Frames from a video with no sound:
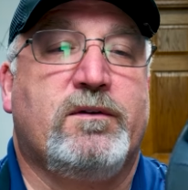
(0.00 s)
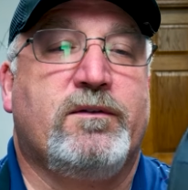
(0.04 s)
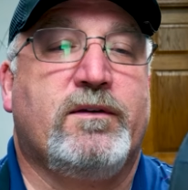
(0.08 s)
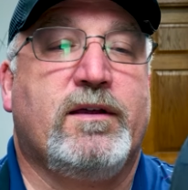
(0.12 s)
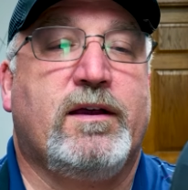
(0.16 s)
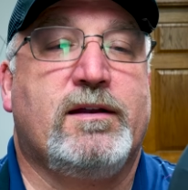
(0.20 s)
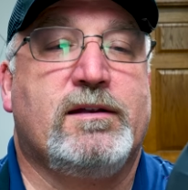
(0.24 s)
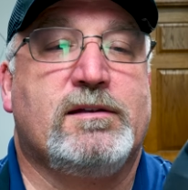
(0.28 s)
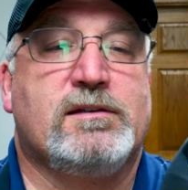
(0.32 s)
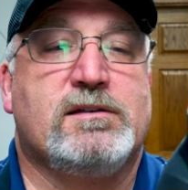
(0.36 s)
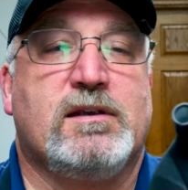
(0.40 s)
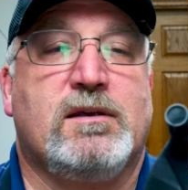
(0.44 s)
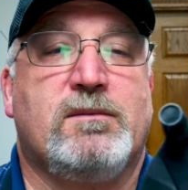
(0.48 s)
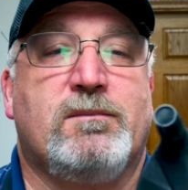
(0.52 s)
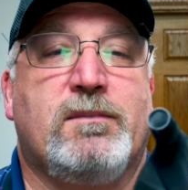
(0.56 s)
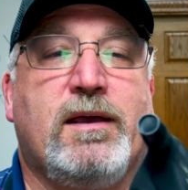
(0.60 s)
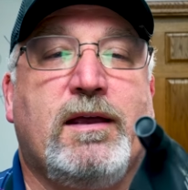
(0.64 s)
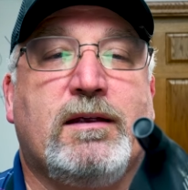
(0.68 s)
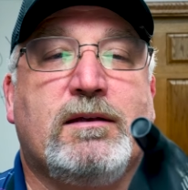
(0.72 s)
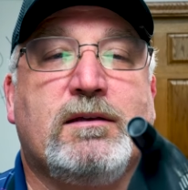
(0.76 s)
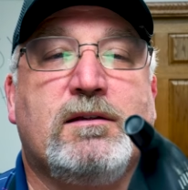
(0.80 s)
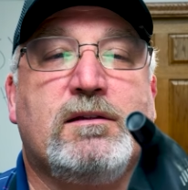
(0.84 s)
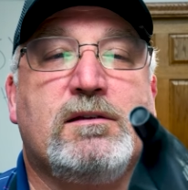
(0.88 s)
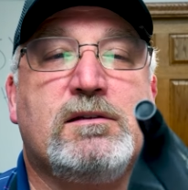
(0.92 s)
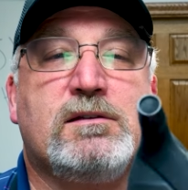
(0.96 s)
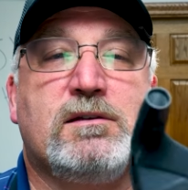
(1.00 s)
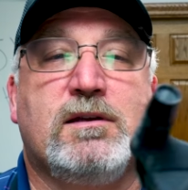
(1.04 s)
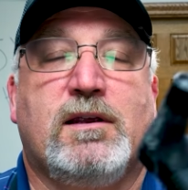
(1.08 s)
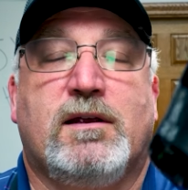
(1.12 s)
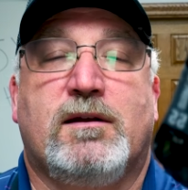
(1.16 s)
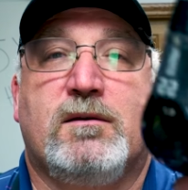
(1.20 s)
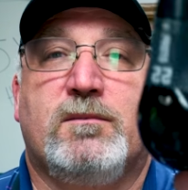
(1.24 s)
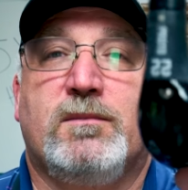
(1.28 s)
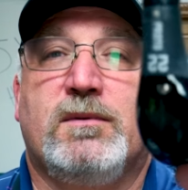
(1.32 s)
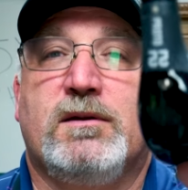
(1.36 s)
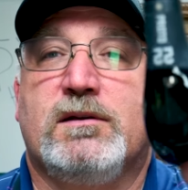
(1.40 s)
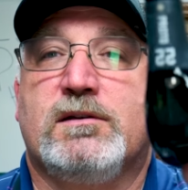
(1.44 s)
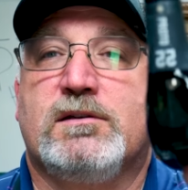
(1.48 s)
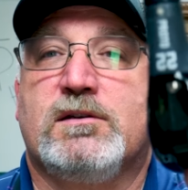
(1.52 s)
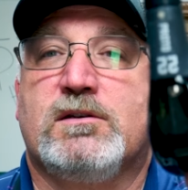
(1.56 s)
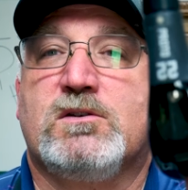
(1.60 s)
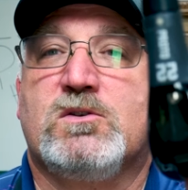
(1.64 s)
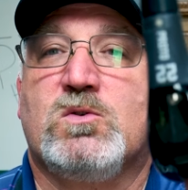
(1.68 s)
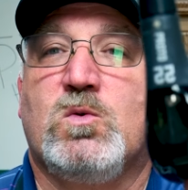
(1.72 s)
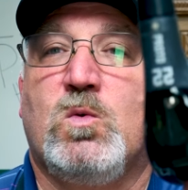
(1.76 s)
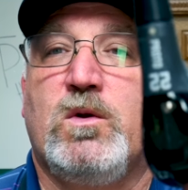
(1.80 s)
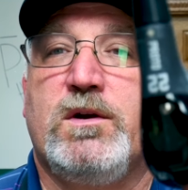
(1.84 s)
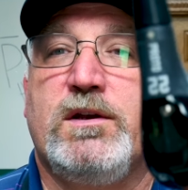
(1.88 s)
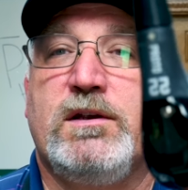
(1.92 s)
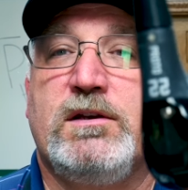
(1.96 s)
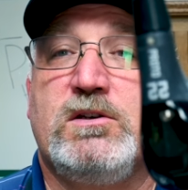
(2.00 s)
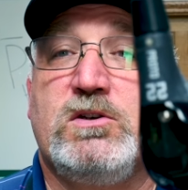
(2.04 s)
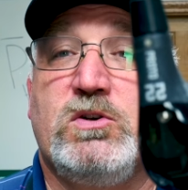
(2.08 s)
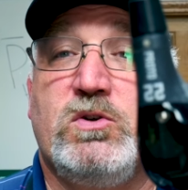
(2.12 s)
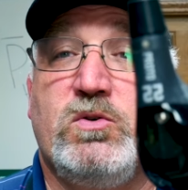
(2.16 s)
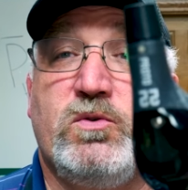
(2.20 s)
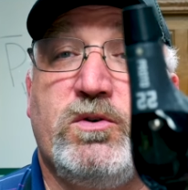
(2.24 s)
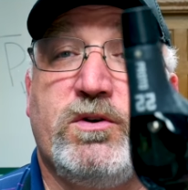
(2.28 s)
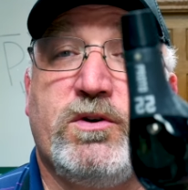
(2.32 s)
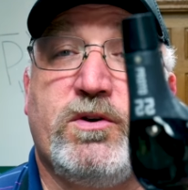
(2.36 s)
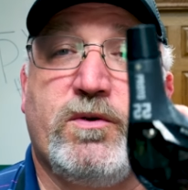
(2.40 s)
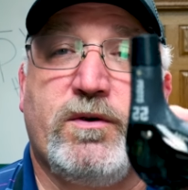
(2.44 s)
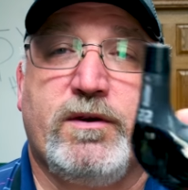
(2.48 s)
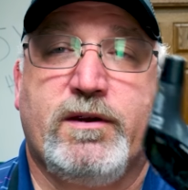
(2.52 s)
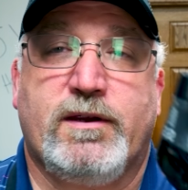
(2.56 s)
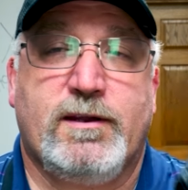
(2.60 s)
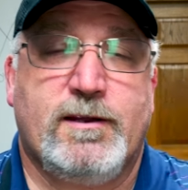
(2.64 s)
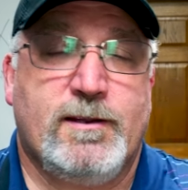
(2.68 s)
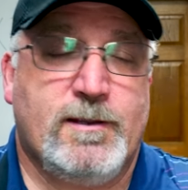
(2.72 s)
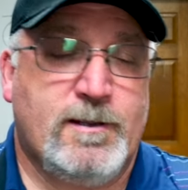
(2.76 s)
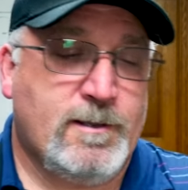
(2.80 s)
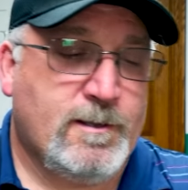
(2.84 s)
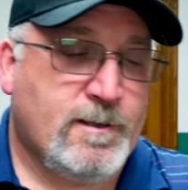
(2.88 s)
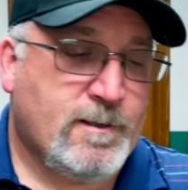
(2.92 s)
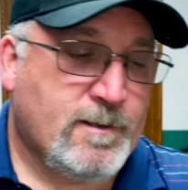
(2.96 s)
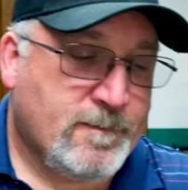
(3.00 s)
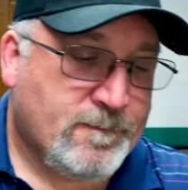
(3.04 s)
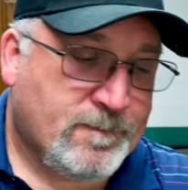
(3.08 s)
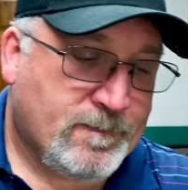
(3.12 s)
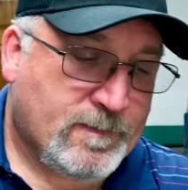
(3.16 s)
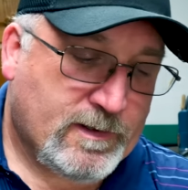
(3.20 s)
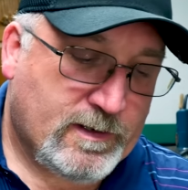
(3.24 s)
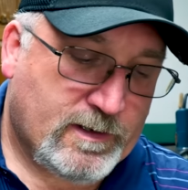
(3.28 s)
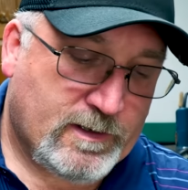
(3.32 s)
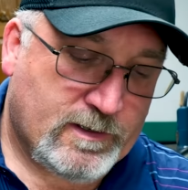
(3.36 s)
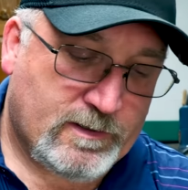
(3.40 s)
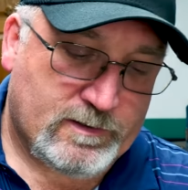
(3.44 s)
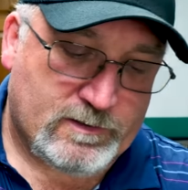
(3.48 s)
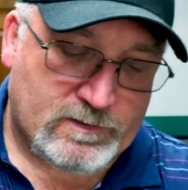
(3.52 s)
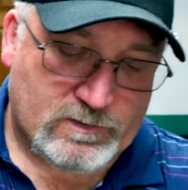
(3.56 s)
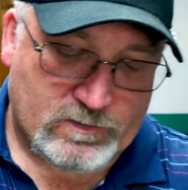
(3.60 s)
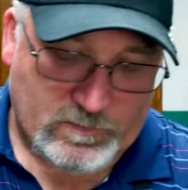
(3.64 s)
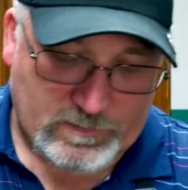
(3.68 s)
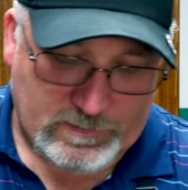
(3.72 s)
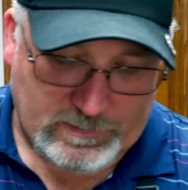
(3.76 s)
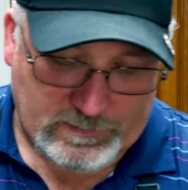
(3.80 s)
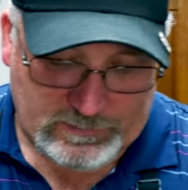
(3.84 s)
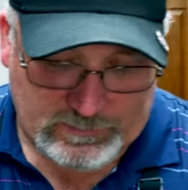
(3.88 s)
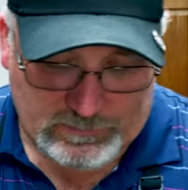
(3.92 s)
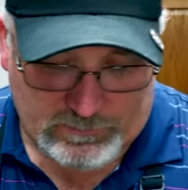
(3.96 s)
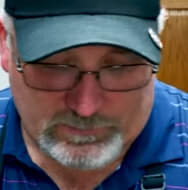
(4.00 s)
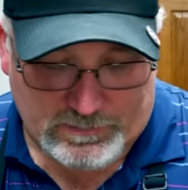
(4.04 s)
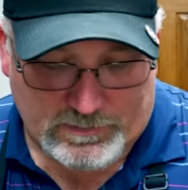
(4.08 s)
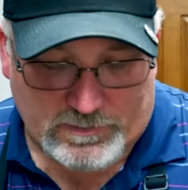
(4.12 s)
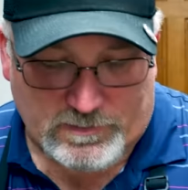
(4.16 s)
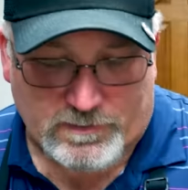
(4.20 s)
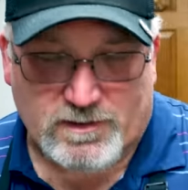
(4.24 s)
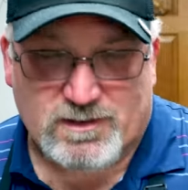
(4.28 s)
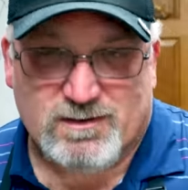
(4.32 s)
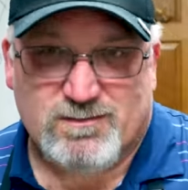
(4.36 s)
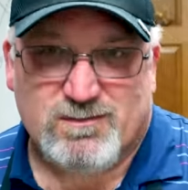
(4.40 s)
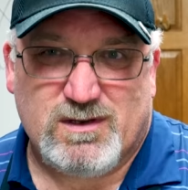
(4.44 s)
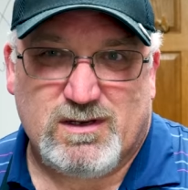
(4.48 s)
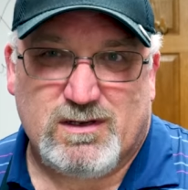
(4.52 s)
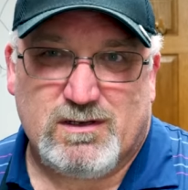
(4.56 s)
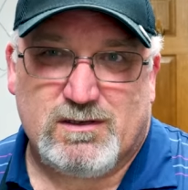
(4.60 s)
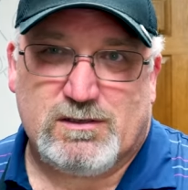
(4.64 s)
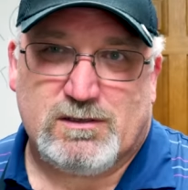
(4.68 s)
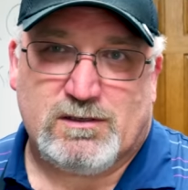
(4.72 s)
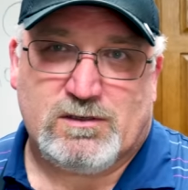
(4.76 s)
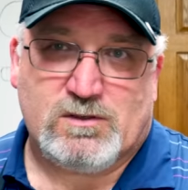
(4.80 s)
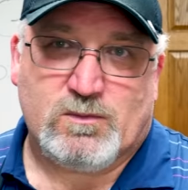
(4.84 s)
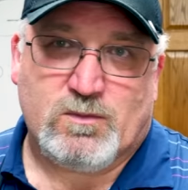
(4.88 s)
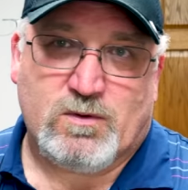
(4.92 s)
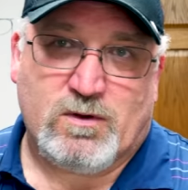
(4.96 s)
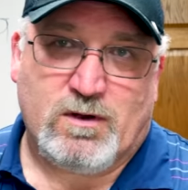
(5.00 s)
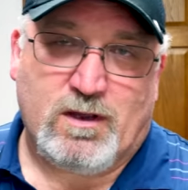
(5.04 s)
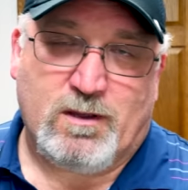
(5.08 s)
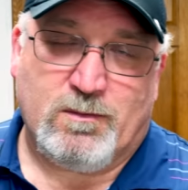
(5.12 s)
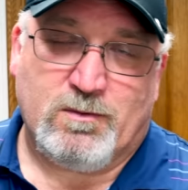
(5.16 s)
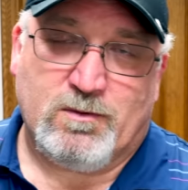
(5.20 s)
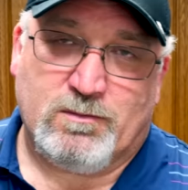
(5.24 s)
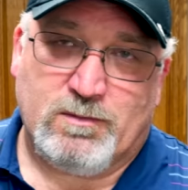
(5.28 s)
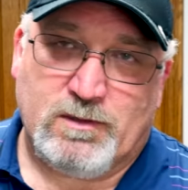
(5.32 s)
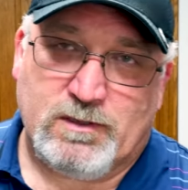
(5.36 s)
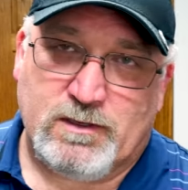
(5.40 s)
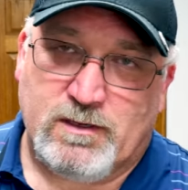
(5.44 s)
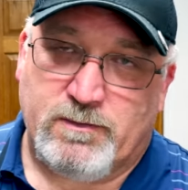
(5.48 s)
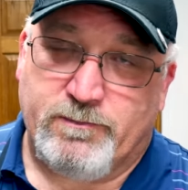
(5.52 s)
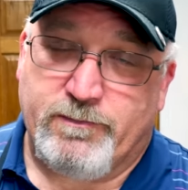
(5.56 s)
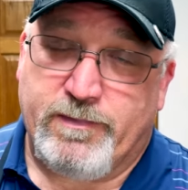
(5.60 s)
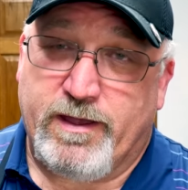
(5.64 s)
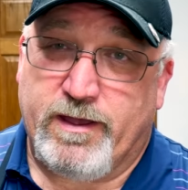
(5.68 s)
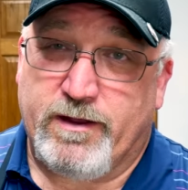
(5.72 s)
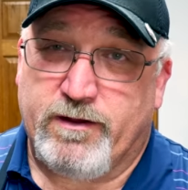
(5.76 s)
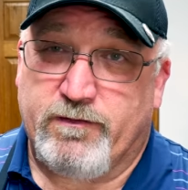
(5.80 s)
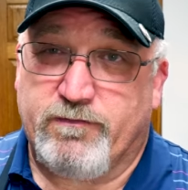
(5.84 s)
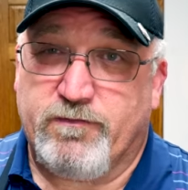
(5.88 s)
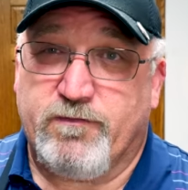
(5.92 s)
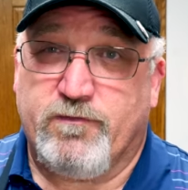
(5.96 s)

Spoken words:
We've got it set back to the standard, but it's a 22 degree. And the 22 degree means it's probably about a